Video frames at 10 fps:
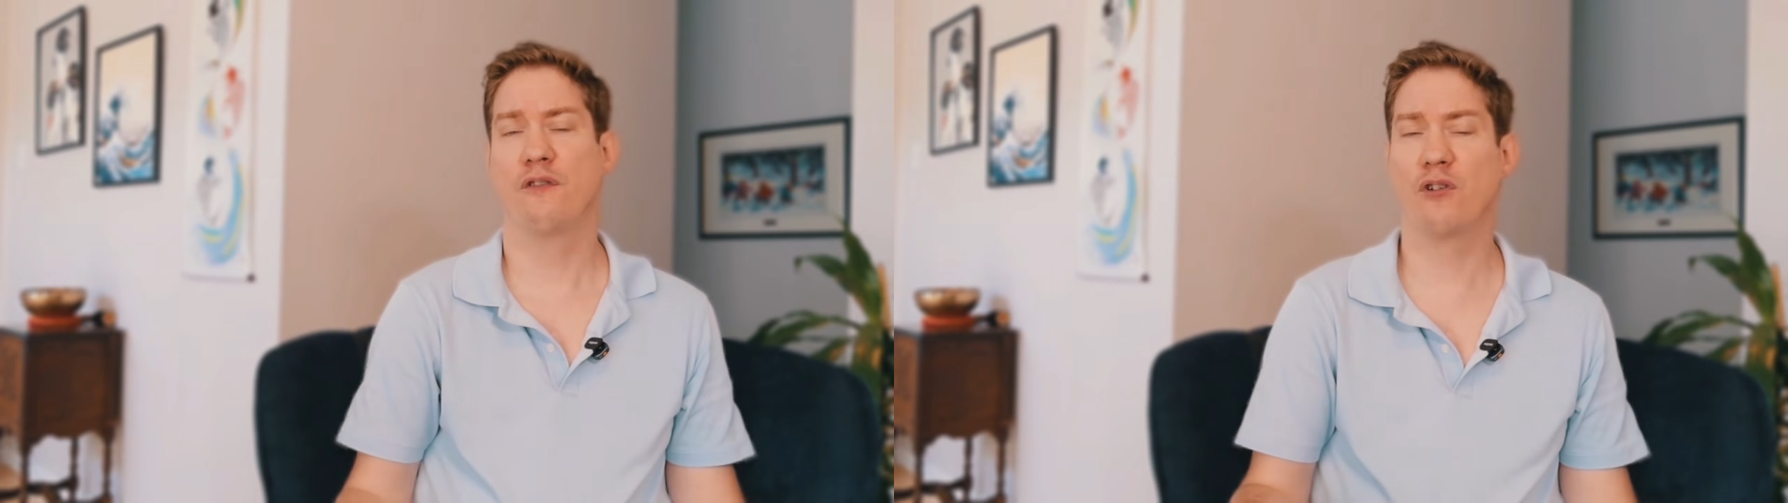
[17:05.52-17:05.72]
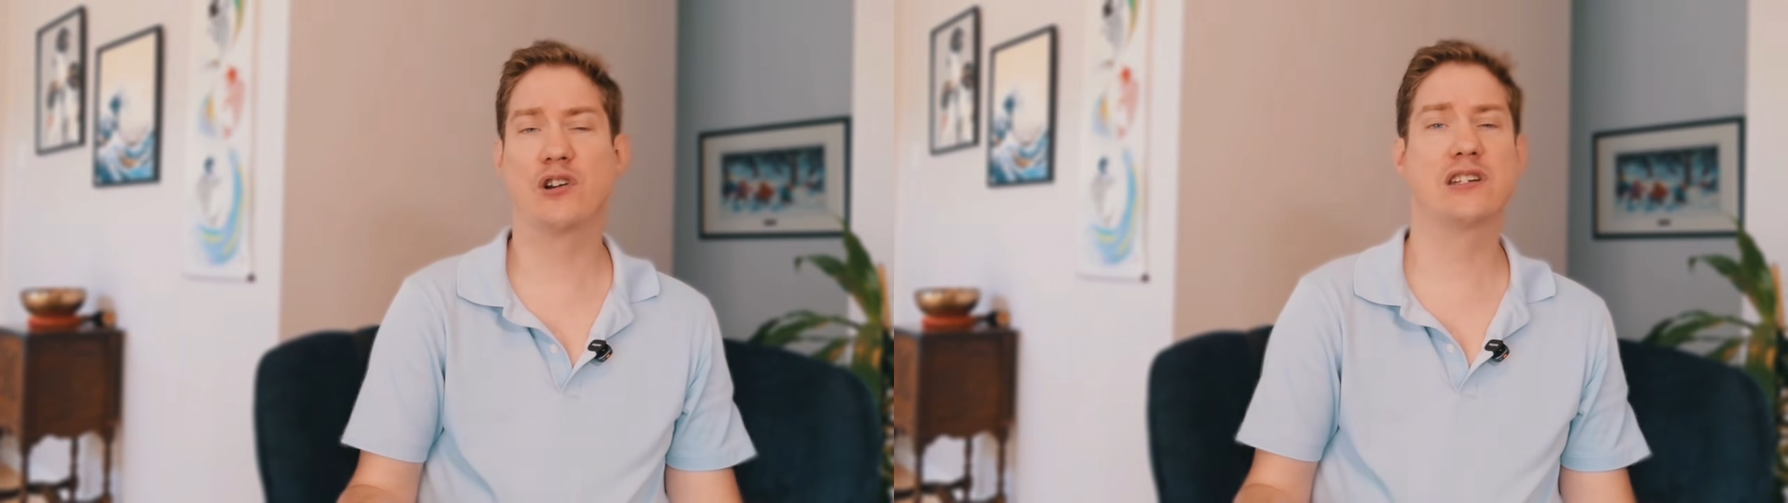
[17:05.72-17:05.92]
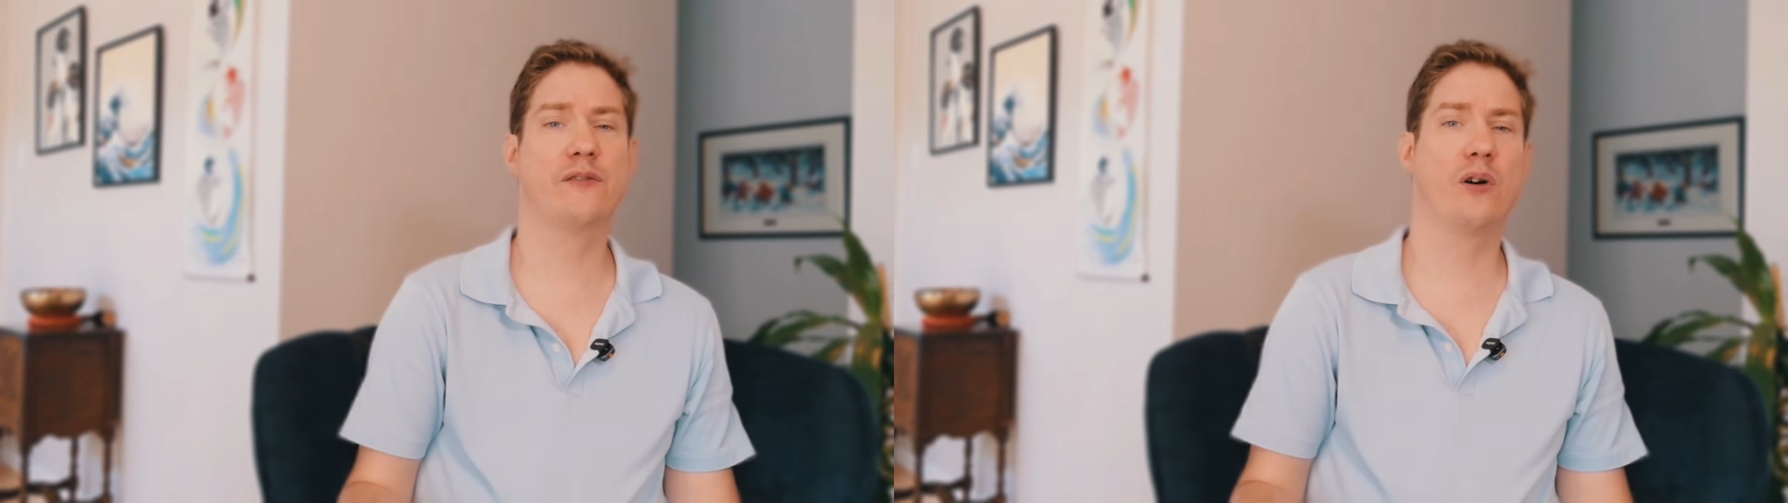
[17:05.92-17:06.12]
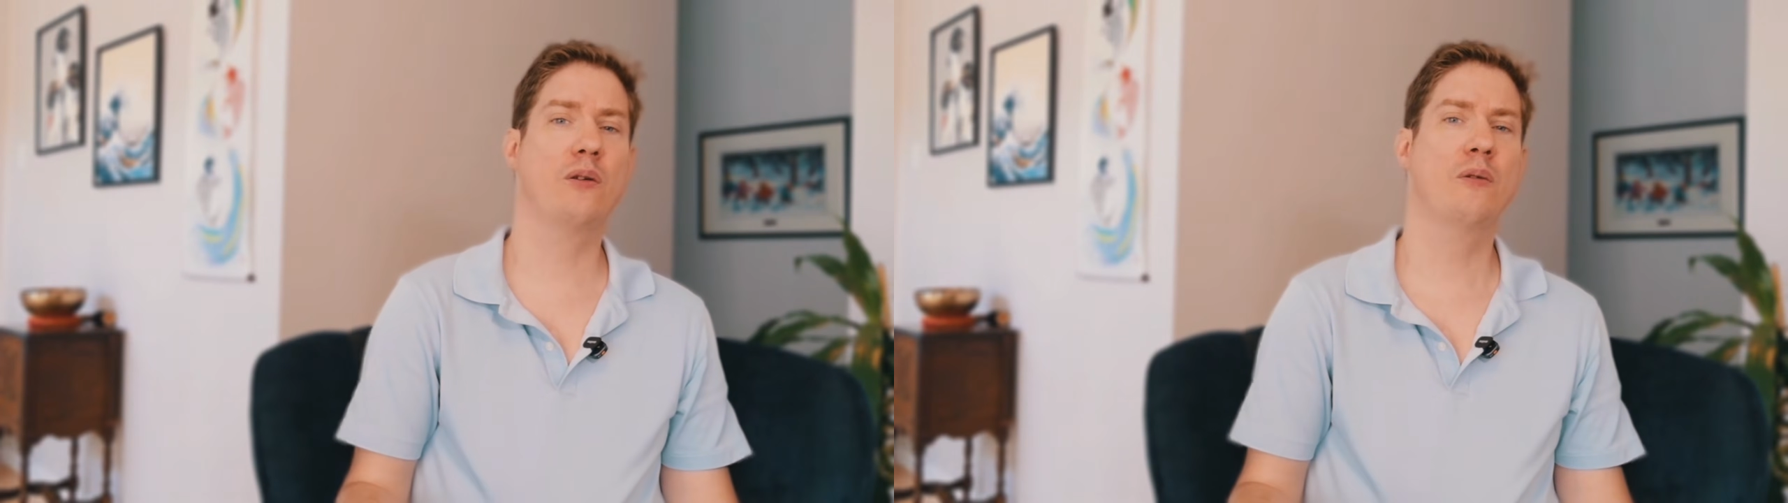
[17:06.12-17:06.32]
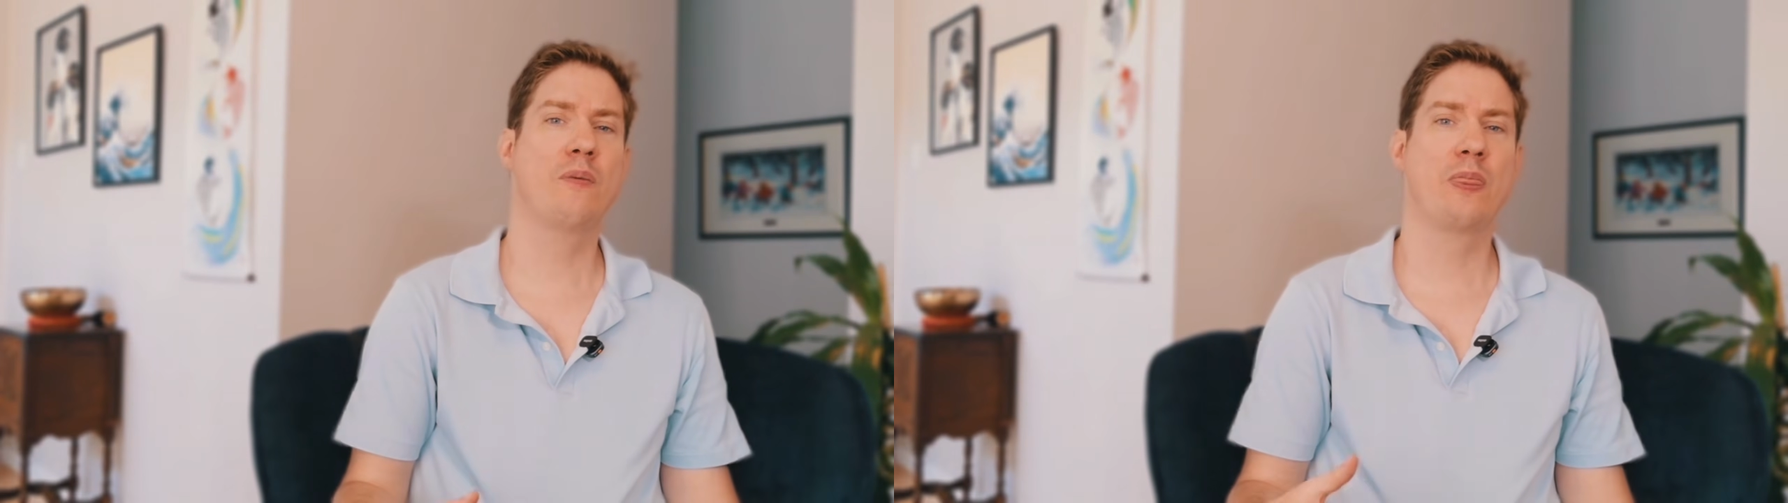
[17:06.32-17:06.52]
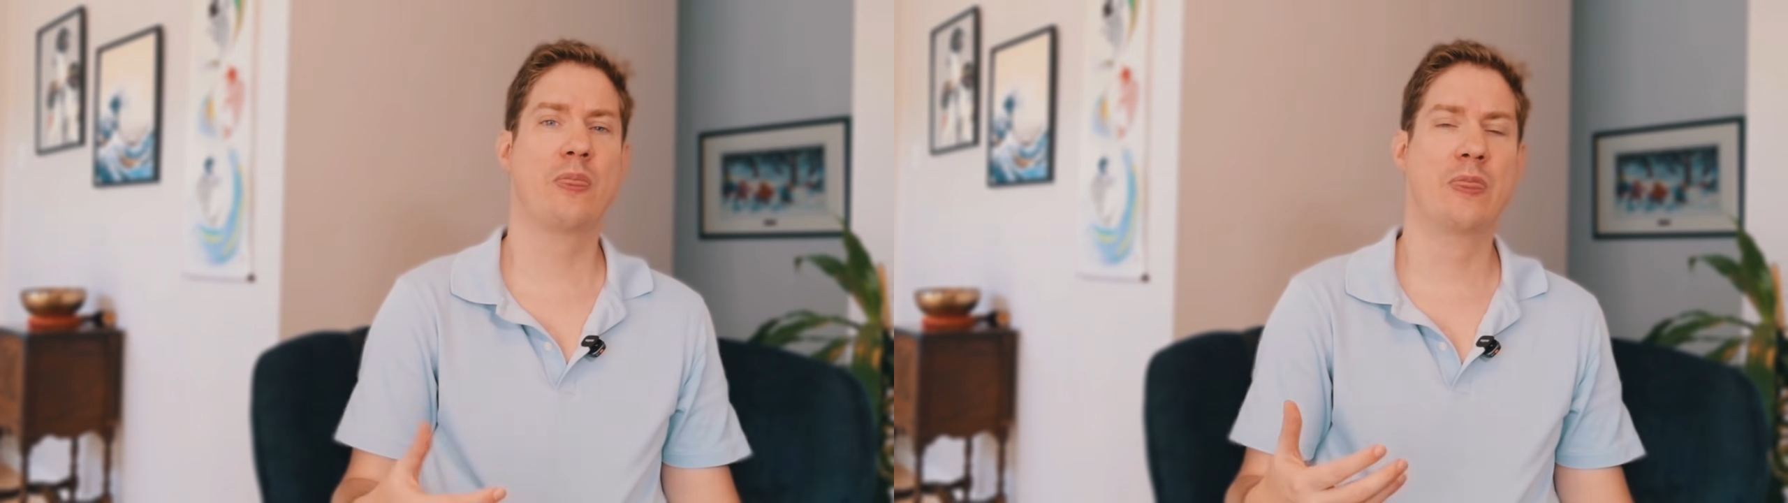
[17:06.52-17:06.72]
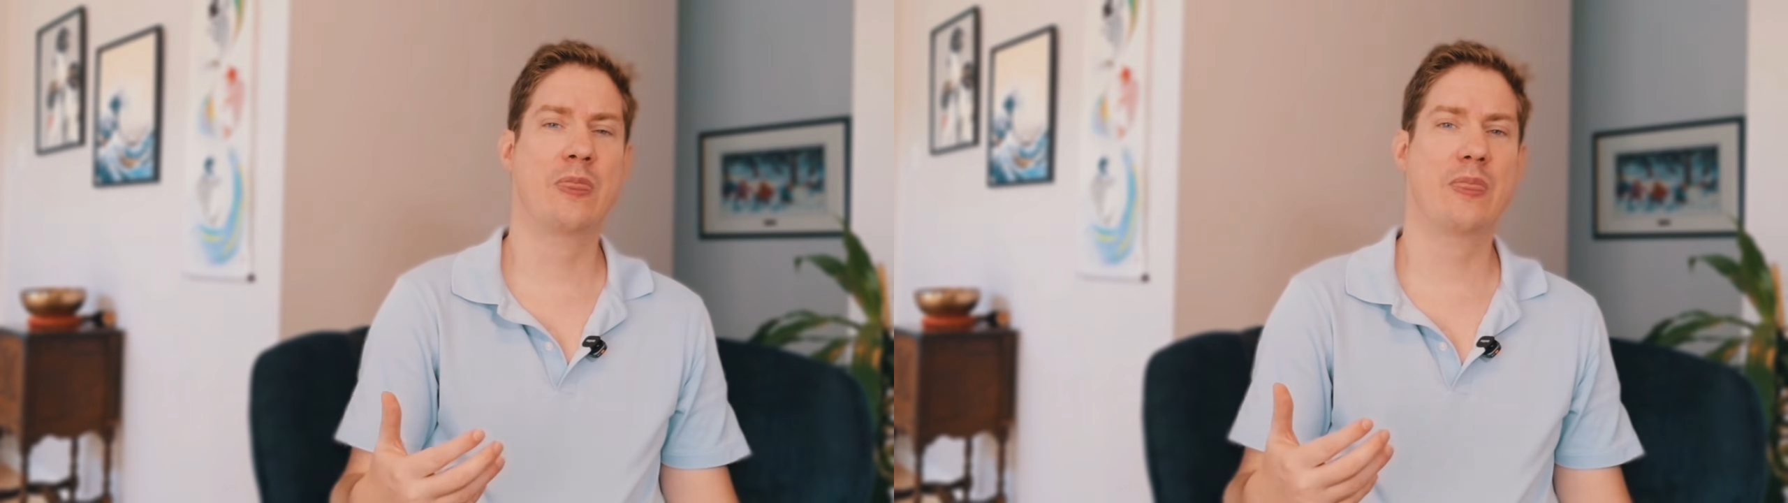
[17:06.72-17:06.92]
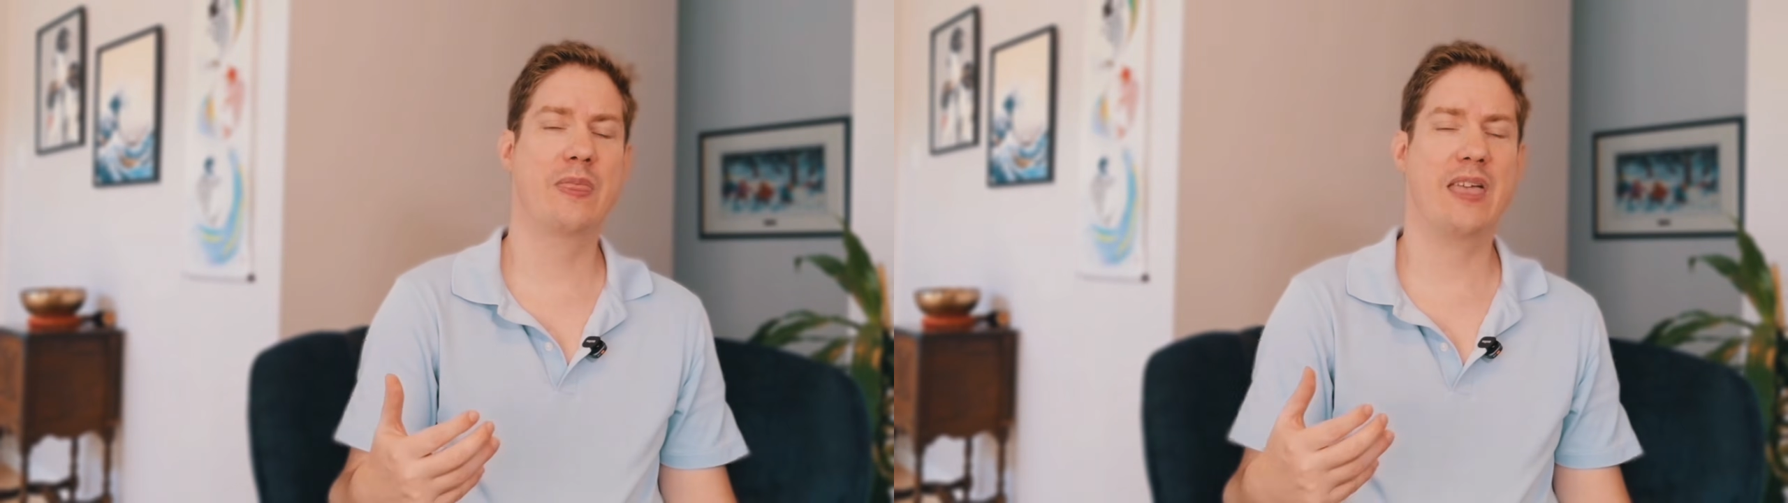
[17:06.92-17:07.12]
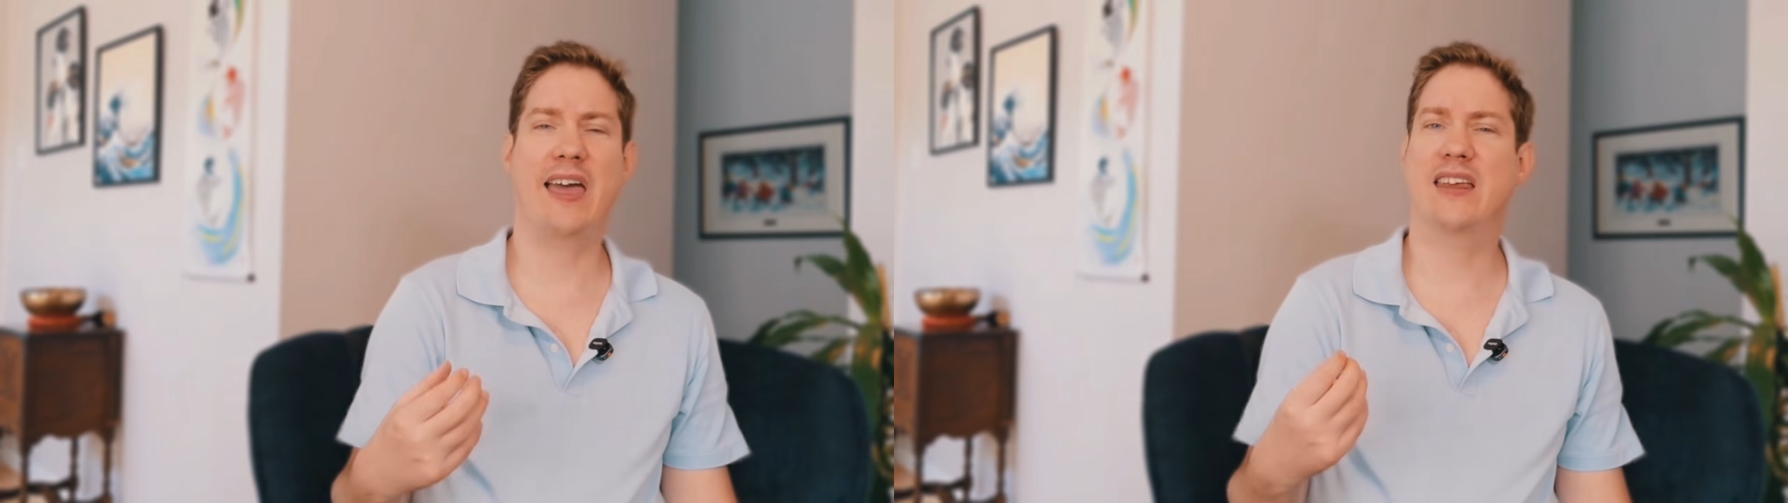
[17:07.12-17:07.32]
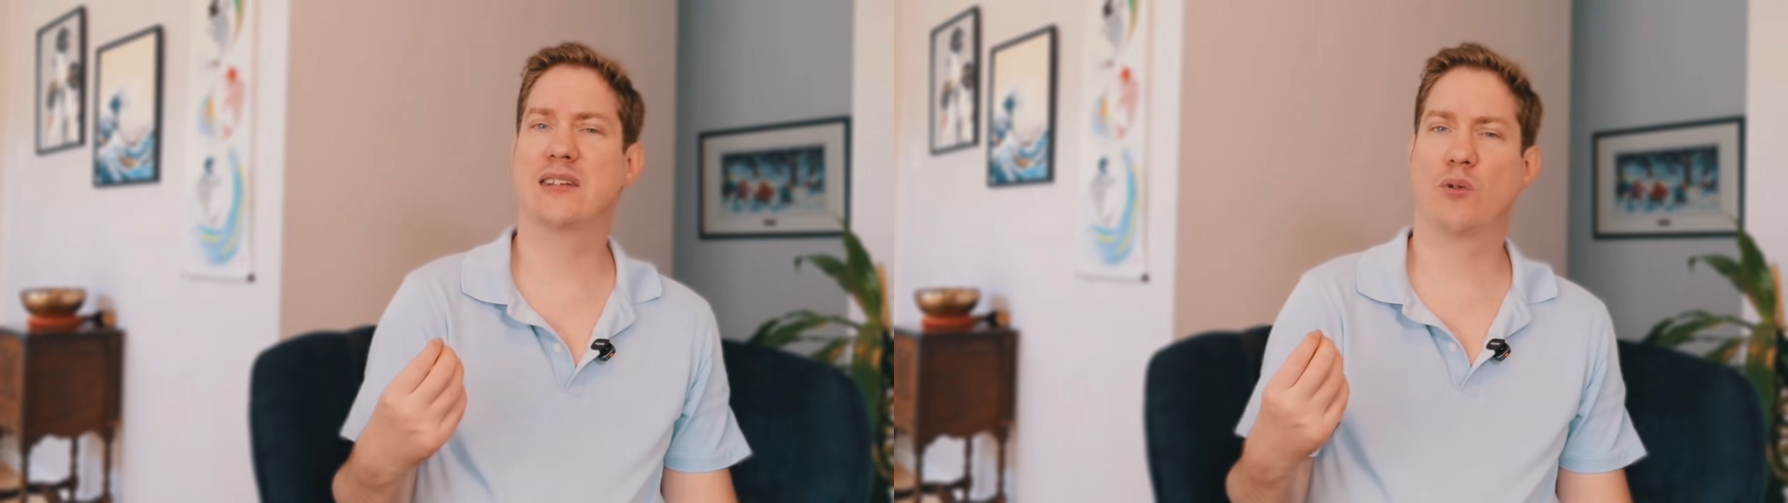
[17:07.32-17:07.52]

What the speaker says: First of all, it is